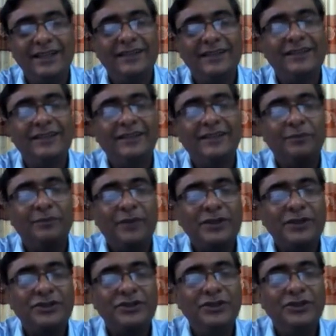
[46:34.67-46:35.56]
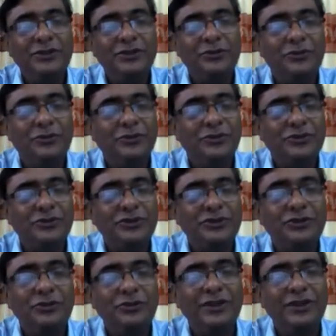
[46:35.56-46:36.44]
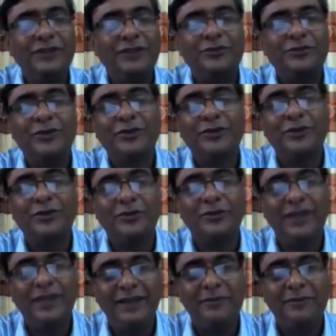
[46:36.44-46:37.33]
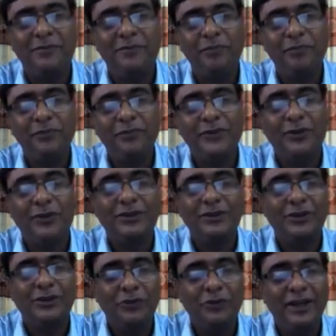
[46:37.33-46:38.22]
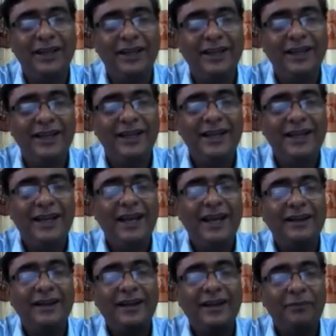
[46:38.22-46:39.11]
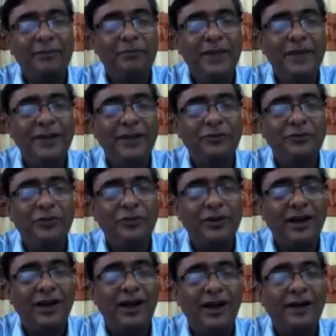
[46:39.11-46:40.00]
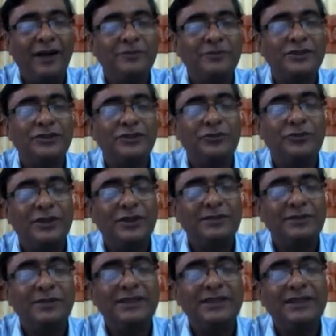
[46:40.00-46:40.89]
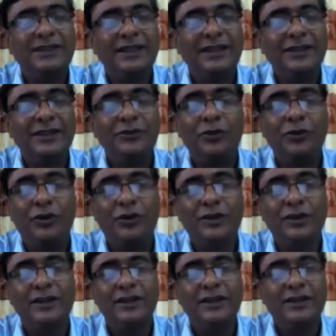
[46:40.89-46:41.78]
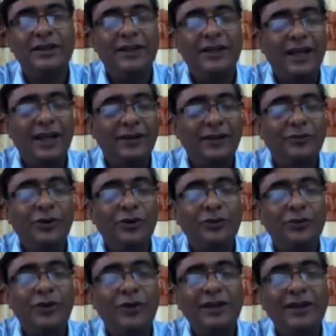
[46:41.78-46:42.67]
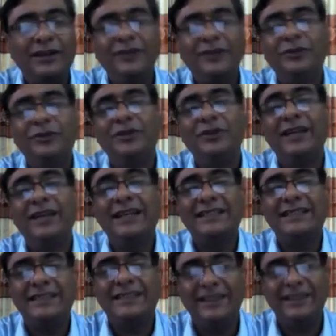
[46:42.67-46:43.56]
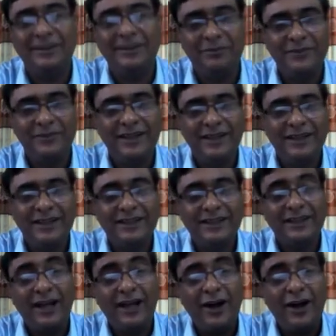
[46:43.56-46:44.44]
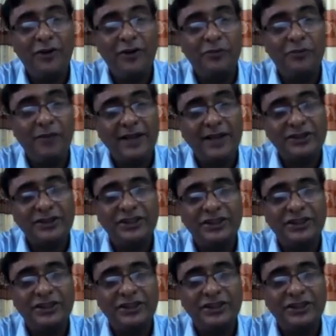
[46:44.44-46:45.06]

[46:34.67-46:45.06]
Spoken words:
that the person who stood in front of him on the way and begged for alms was basically God, and God wanted to test him that how much he